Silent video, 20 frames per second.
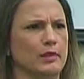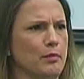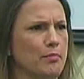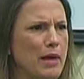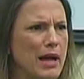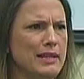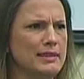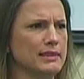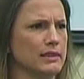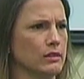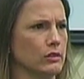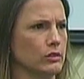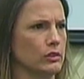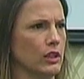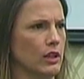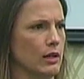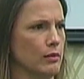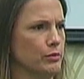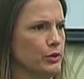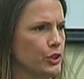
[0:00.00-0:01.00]
Bicycle
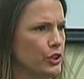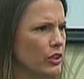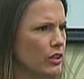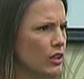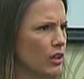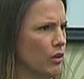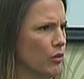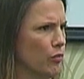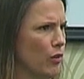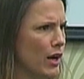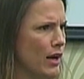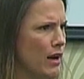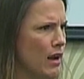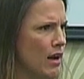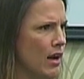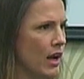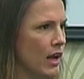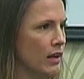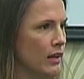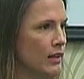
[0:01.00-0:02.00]
club, sure, why
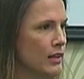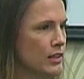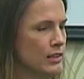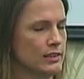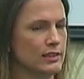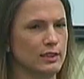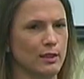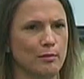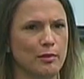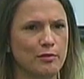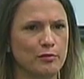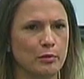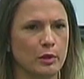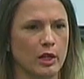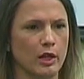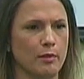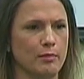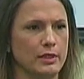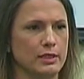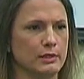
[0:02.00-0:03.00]
not? Some of them are
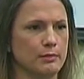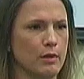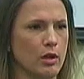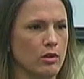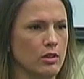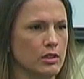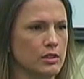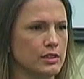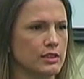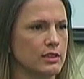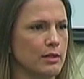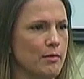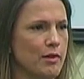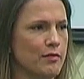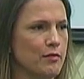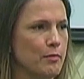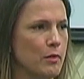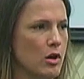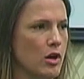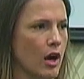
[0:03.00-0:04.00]
going to be smokers, some
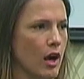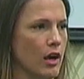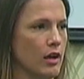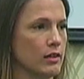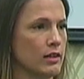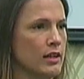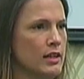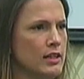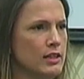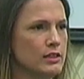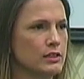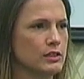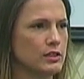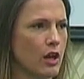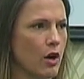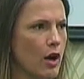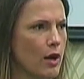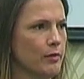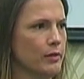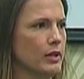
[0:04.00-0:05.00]
of them aren't.
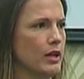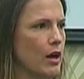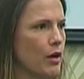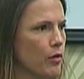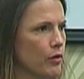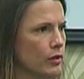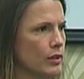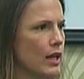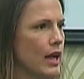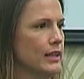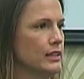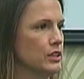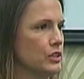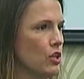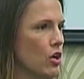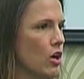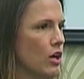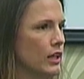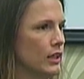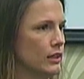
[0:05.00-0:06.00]
So I would like to
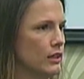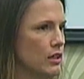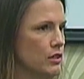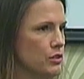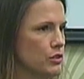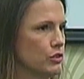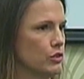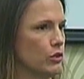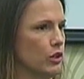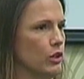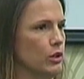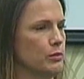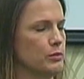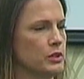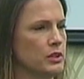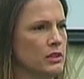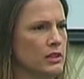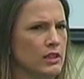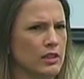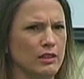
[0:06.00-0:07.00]
target those
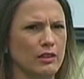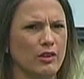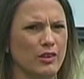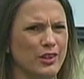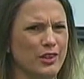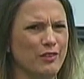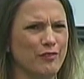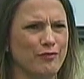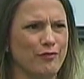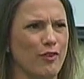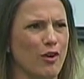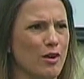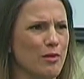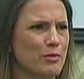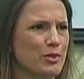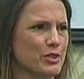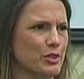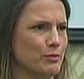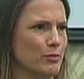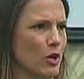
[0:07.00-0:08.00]
groups. Go to your
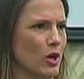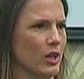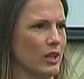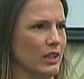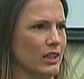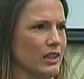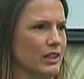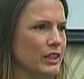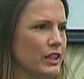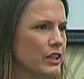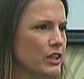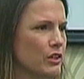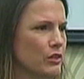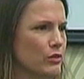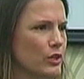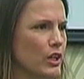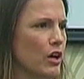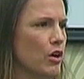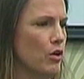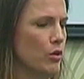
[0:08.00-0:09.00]
farmer's market, you know,
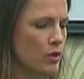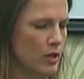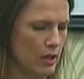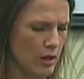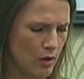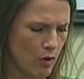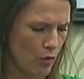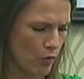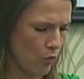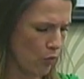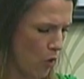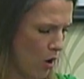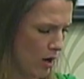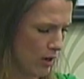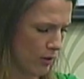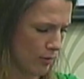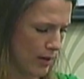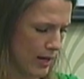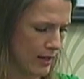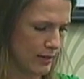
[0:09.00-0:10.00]
go
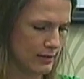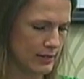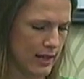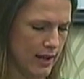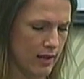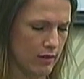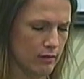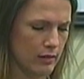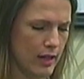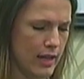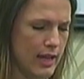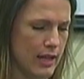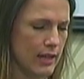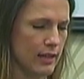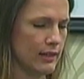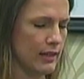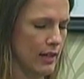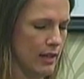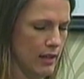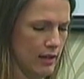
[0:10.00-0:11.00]
walk around Town
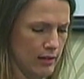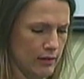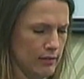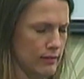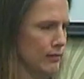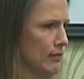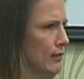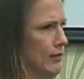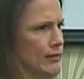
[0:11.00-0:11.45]
Lake and